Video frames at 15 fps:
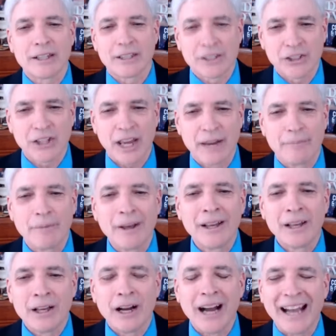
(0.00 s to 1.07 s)
the same
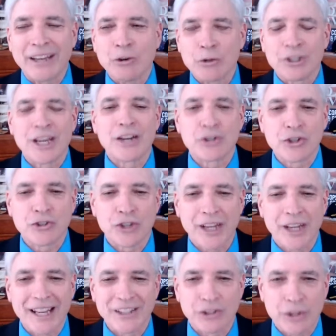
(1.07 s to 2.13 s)
accusations
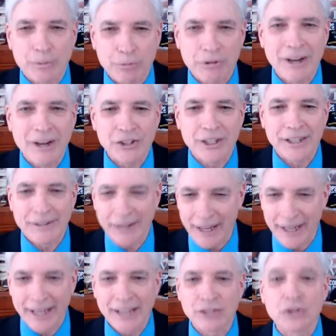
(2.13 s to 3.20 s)
against the president and
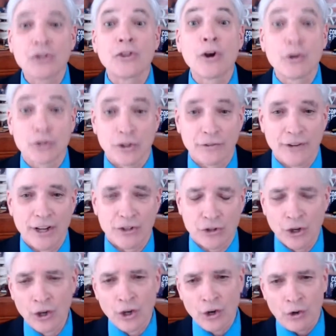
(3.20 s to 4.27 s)
against those of us
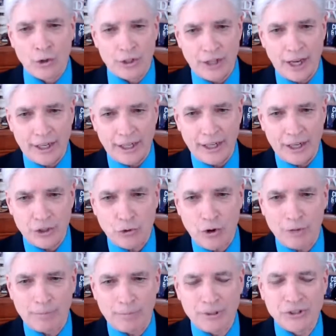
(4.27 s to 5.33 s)
who are taking a
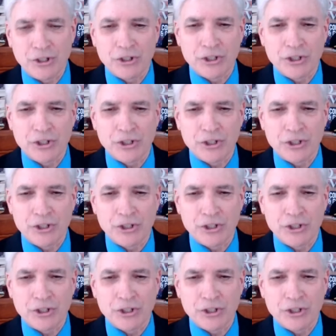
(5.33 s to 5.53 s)
strong position